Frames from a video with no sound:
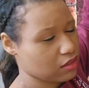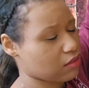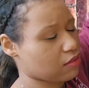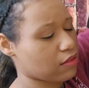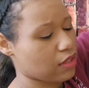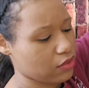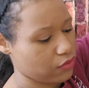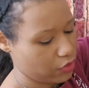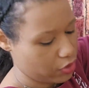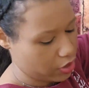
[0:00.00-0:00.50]

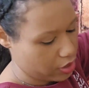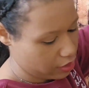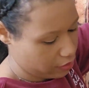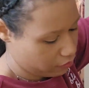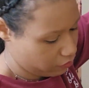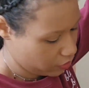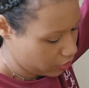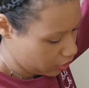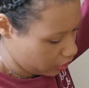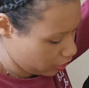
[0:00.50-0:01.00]
It's very
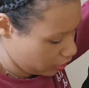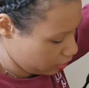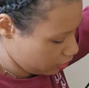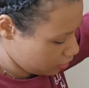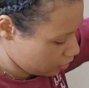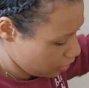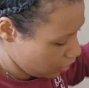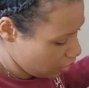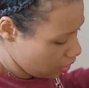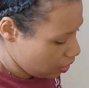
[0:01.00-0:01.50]
convenient.
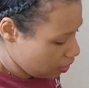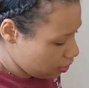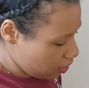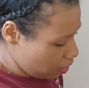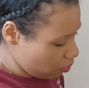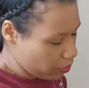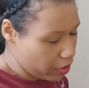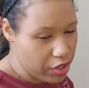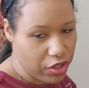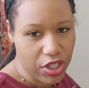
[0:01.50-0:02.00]
That
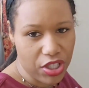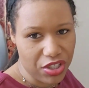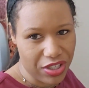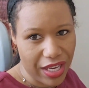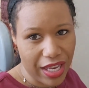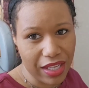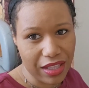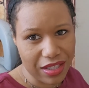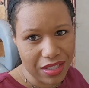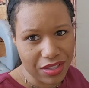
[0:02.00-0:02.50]
way you can
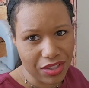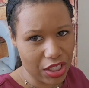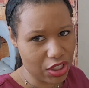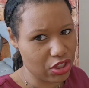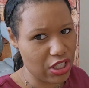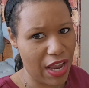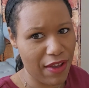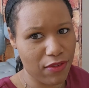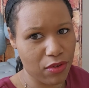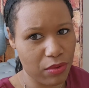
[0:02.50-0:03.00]
take this, like,
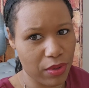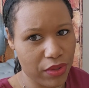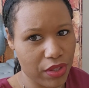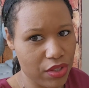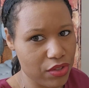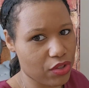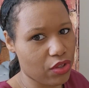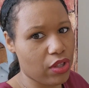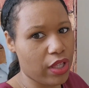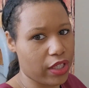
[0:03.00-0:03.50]
travel with it.
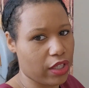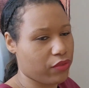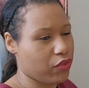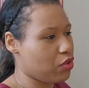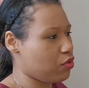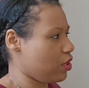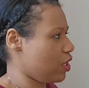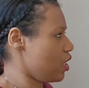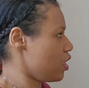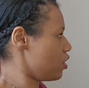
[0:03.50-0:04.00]
So like if you
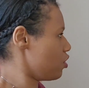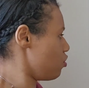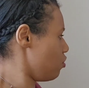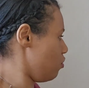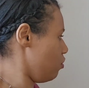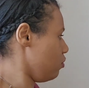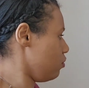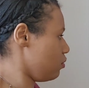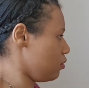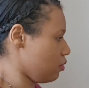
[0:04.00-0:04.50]
needed to
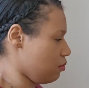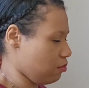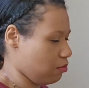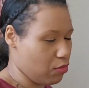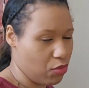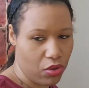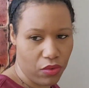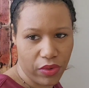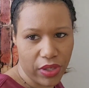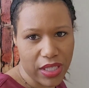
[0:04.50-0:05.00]

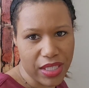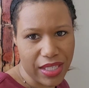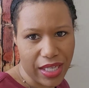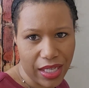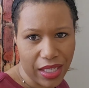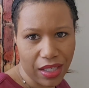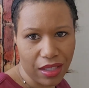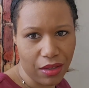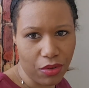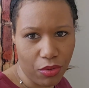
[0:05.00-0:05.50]
move it and take
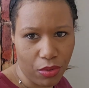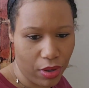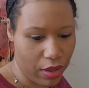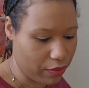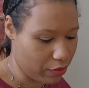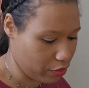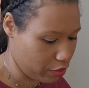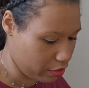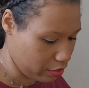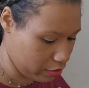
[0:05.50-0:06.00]
it
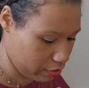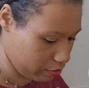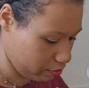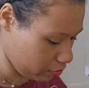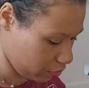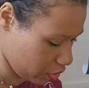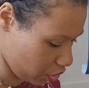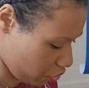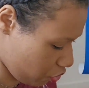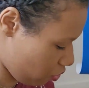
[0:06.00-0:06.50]
wherever
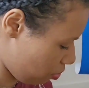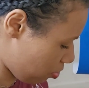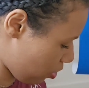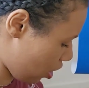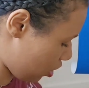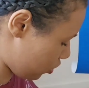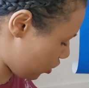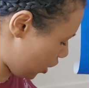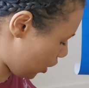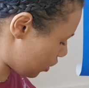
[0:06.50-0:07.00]
to do a
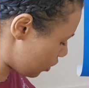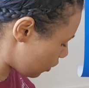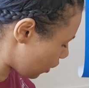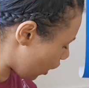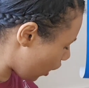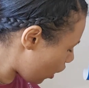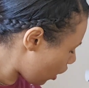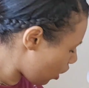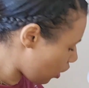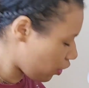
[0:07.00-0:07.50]
project,
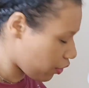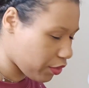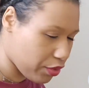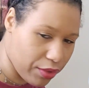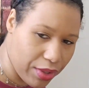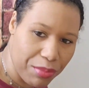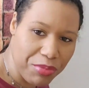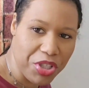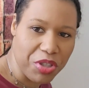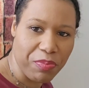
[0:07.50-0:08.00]
you
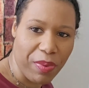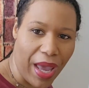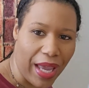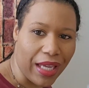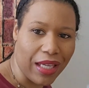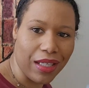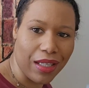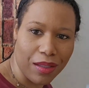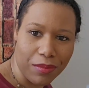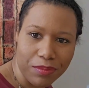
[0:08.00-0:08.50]
can just pack
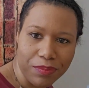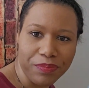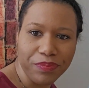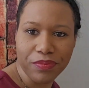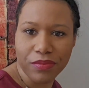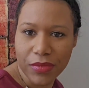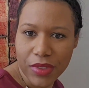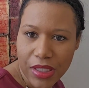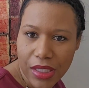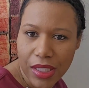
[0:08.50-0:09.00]
it up
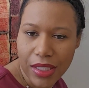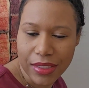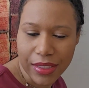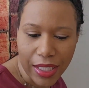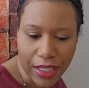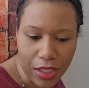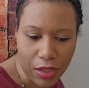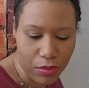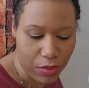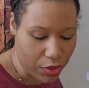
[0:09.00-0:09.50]
and
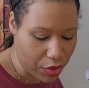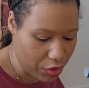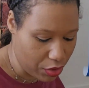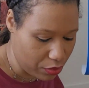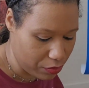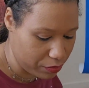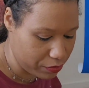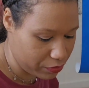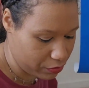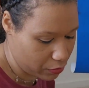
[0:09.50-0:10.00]
take it with you.
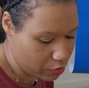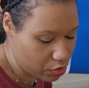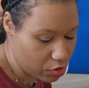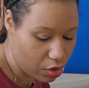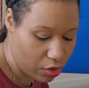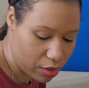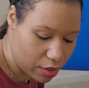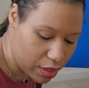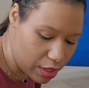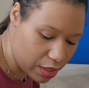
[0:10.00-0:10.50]

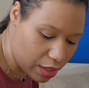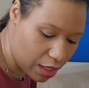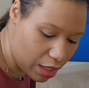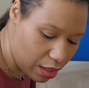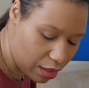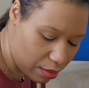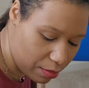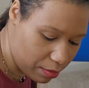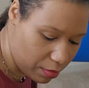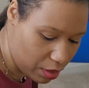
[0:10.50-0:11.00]
So it did
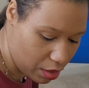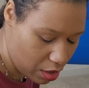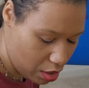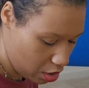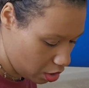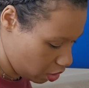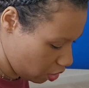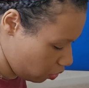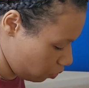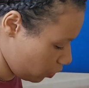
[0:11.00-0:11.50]
come
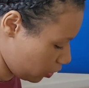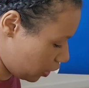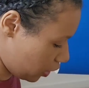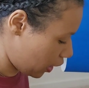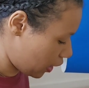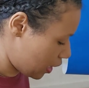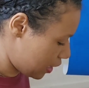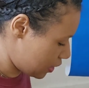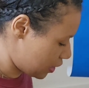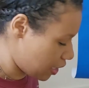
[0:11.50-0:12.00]
with,
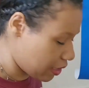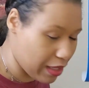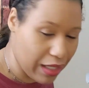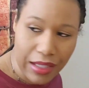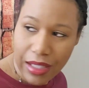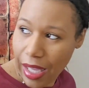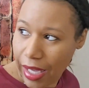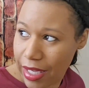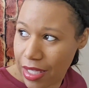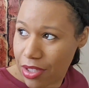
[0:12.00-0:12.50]
I said, the
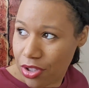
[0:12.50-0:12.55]
light.